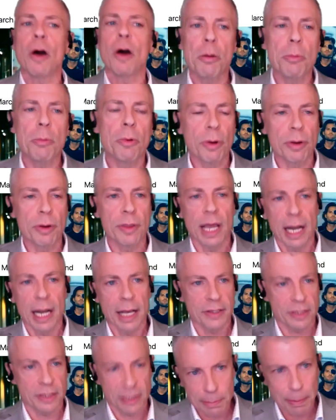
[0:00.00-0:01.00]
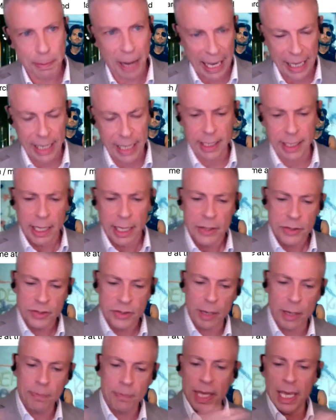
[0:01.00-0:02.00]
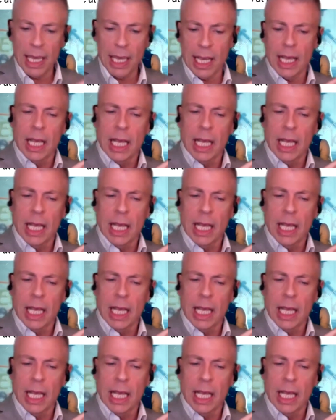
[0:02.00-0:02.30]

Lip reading: more than a spike. Something